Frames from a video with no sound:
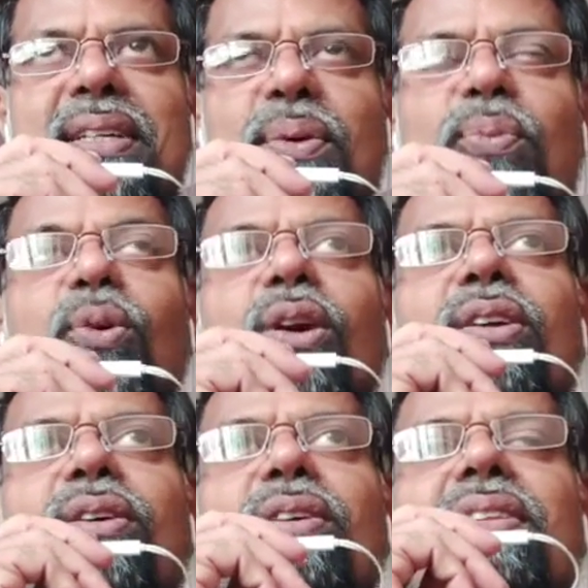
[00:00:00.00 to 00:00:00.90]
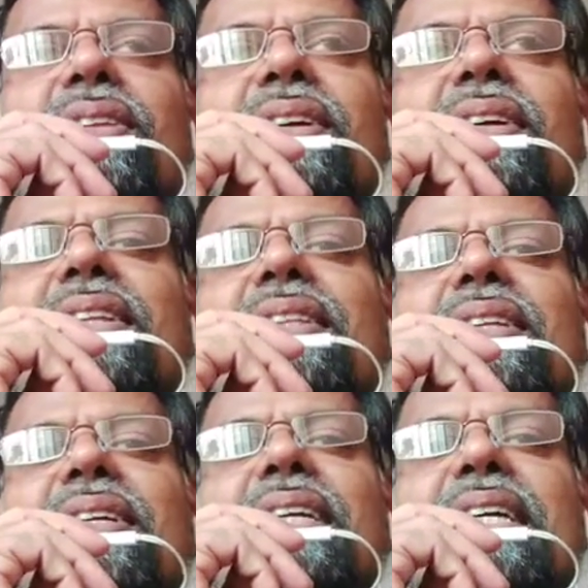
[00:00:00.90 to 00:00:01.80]
What are
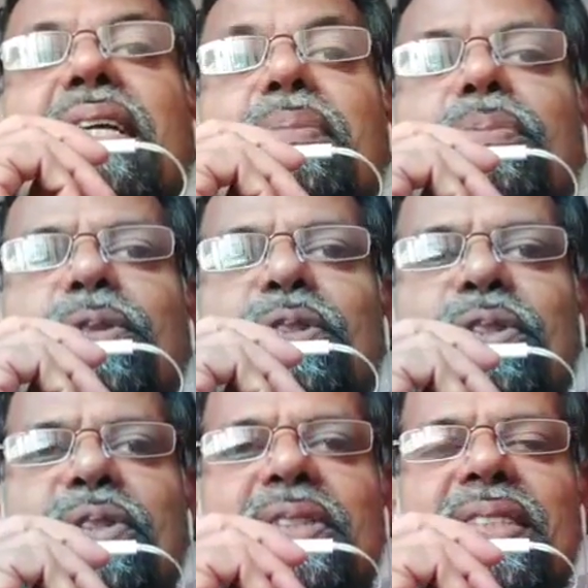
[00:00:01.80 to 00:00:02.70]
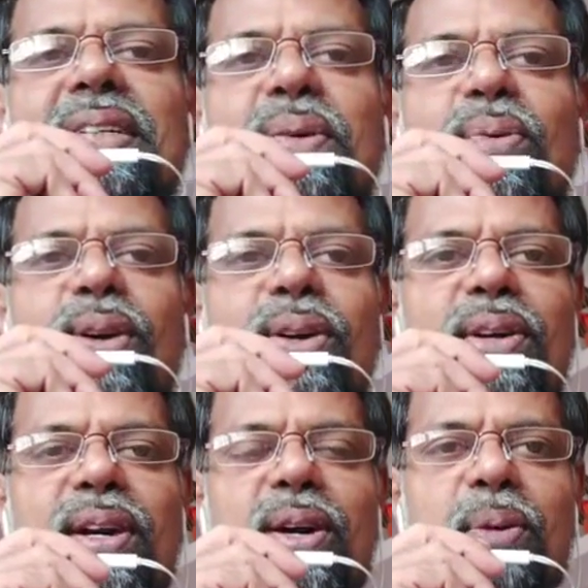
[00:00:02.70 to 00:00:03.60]
inputs? What
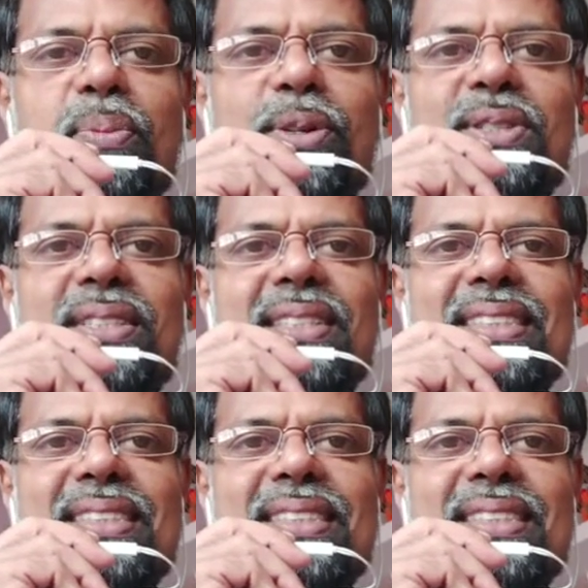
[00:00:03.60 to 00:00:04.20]
are outputs?